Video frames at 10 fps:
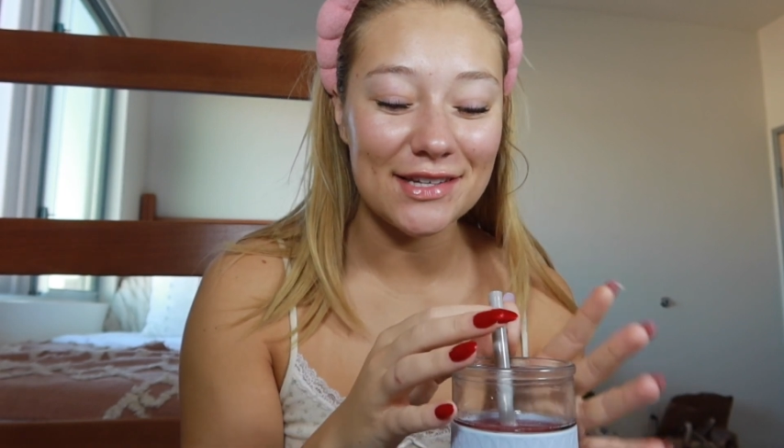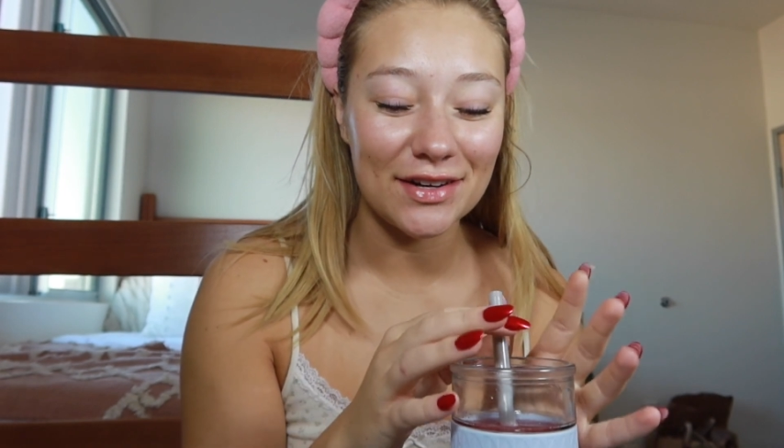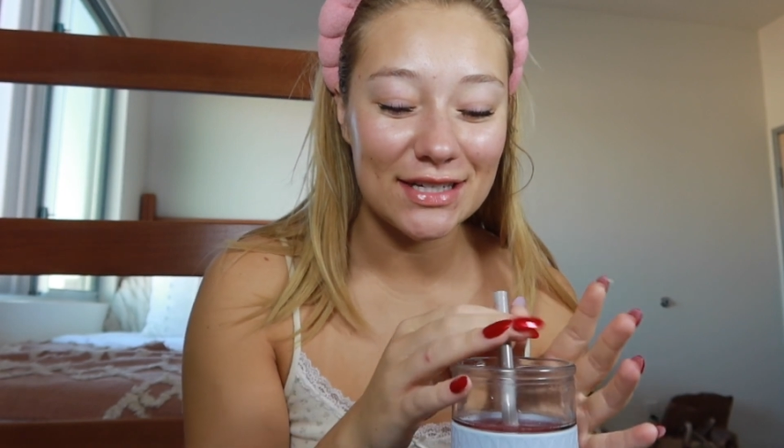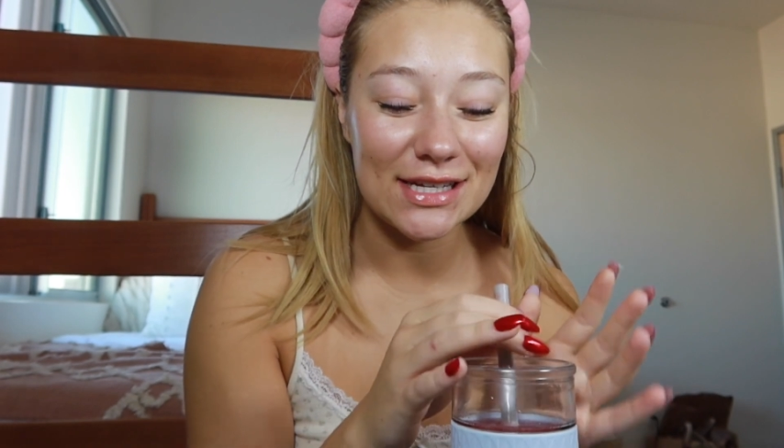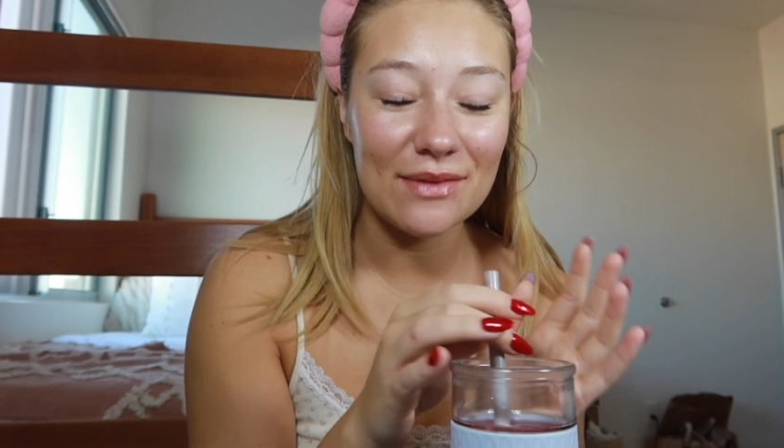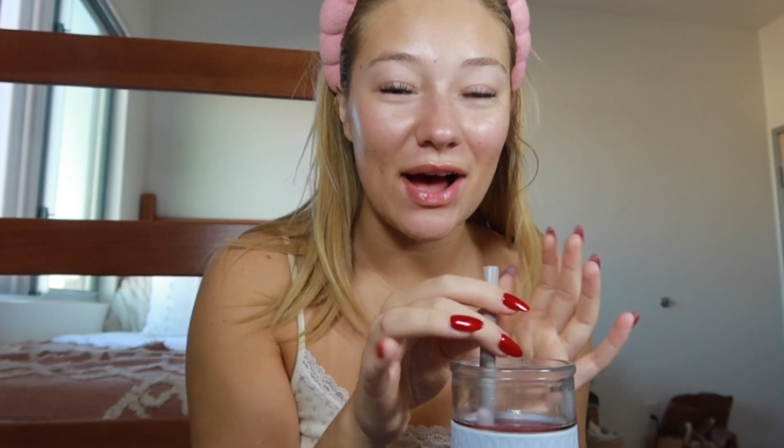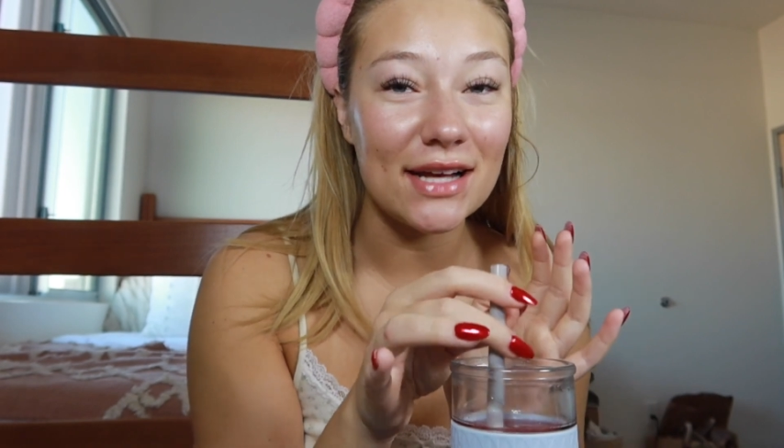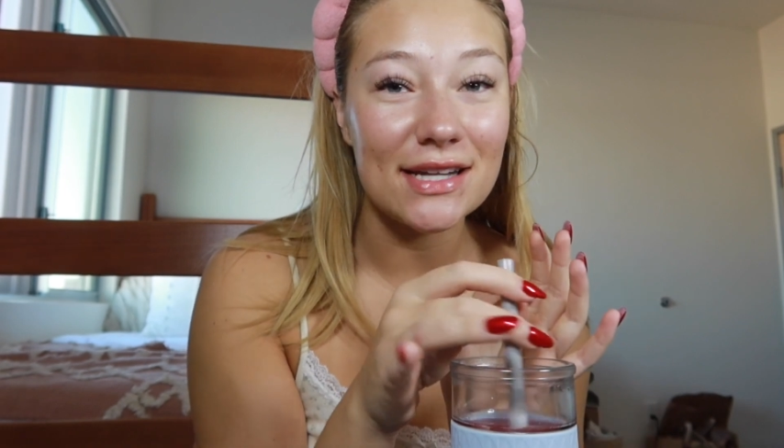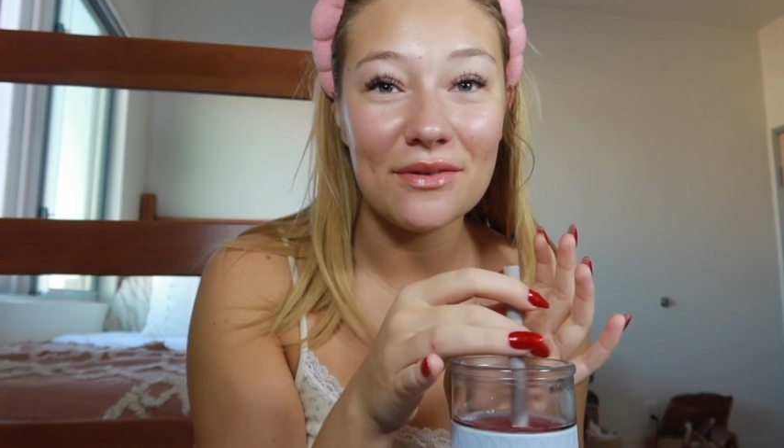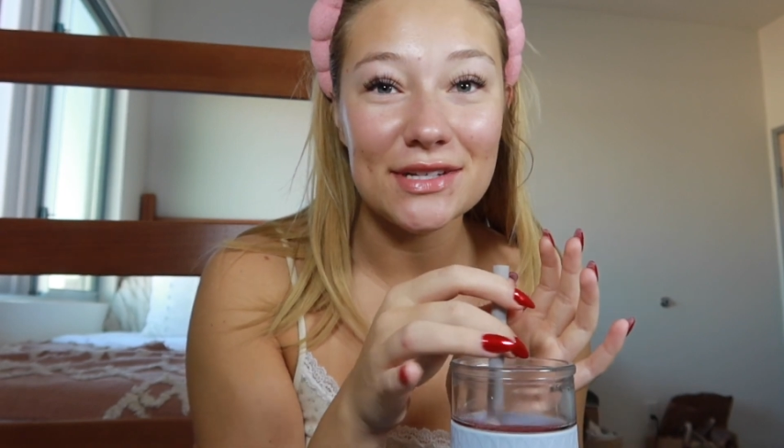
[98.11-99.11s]
seriously, but
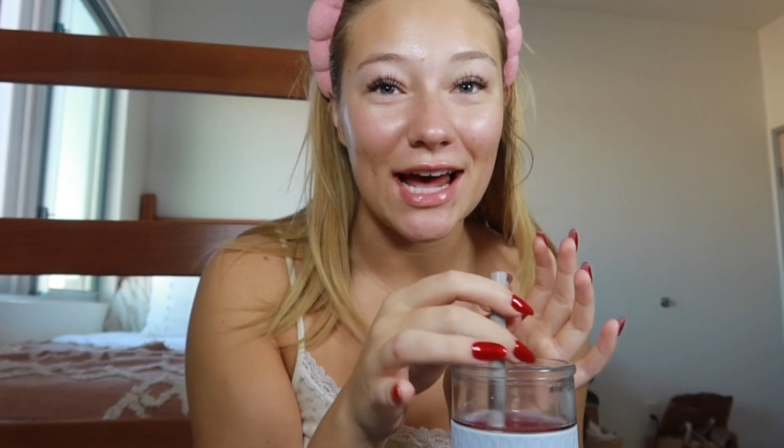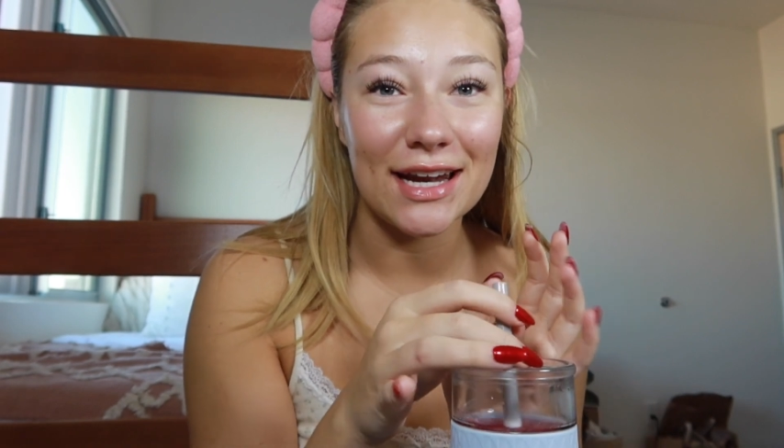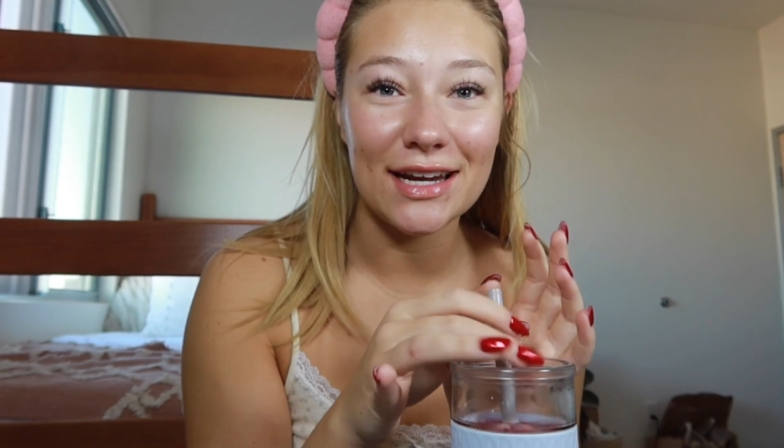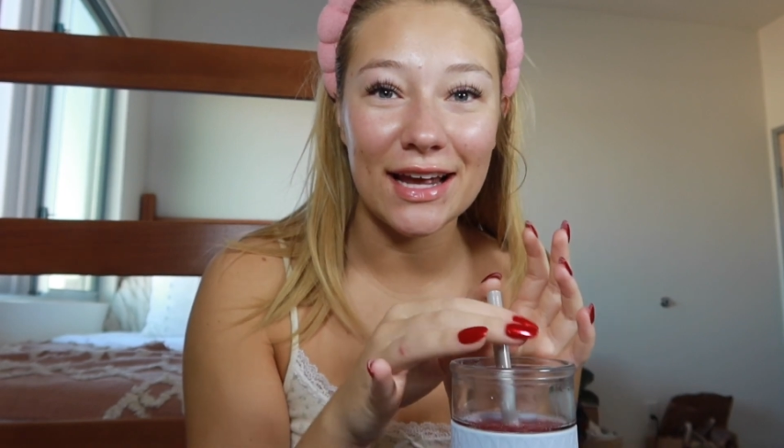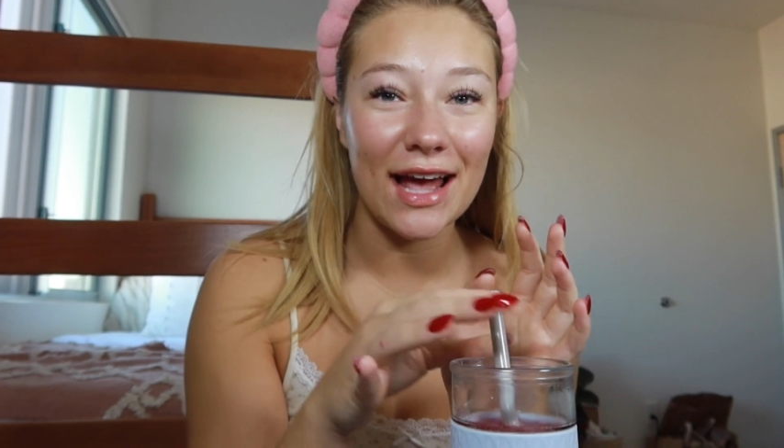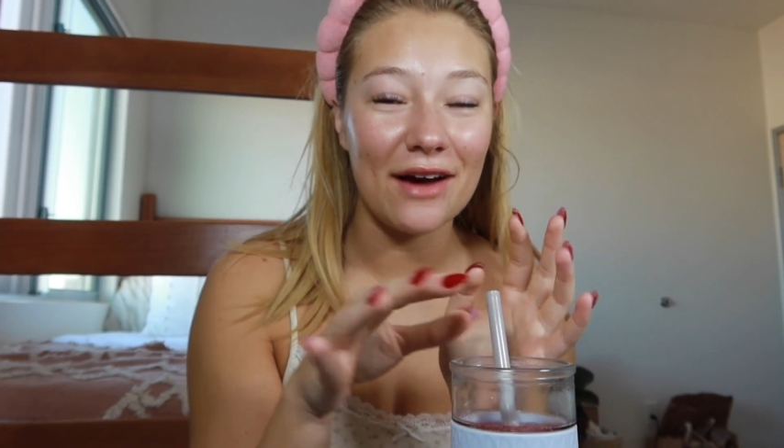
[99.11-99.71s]
as I was editing it,